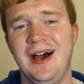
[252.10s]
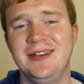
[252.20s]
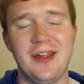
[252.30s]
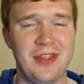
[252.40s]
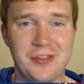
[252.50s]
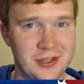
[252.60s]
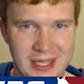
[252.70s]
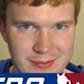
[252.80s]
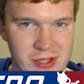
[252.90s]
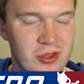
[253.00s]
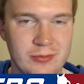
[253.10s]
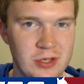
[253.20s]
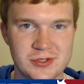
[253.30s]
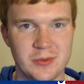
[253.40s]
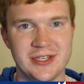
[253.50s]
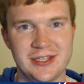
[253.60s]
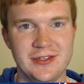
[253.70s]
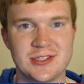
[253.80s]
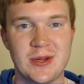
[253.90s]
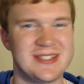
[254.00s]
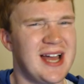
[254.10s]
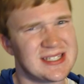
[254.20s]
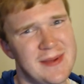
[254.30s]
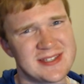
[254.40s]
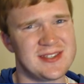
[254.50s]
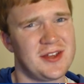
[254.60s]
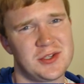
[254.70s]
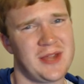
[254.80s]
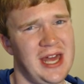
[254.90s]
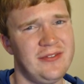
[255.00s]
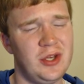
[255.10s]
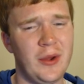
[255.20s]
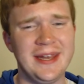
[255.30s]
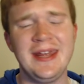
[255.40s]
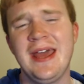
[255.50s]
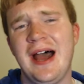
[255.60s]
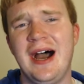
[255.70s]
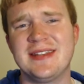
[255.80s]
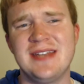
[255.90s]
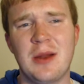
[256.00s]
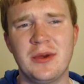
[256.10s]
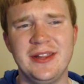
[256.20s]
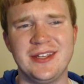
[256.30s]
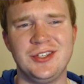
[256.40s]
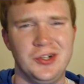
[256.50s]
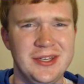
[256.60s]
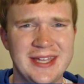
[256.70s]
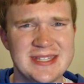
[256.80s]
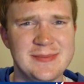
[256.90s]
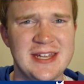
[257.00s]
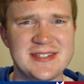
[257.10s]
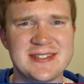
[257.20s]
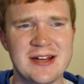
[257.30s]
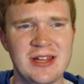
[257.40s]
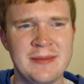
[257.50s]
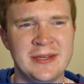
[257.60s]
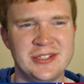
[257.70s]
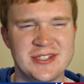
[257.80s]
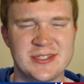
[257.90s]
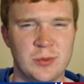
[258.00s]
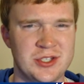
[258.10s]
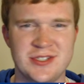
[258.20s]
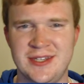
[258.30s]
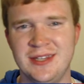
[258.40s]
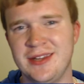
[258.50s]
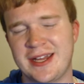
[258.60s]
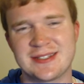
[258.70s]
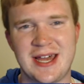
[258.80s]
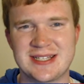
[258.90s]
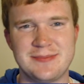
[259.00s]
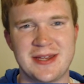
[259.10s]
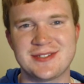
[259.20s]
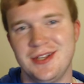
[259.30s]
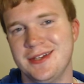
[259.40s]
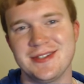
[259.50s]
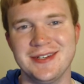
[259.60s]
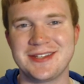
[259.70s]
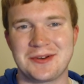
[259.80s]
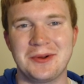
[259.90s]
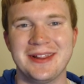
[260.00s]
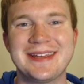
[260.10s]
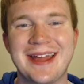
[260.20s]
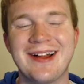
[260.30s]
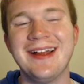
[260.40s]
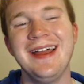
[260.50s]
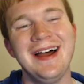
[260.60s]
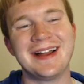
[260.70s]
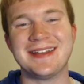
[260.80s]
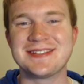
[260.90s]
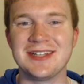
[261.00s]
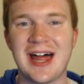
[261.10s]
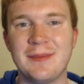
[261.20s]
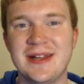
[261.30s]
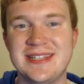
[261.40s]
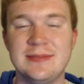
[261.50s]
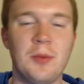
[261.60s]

Nothing like Mew though. Mew is a ridiculous threat. Toxapex is also kind of annoying. It's not really good against me necessarily, but it just switches in like a Toxapex does and doesn't really care against a lot of my team.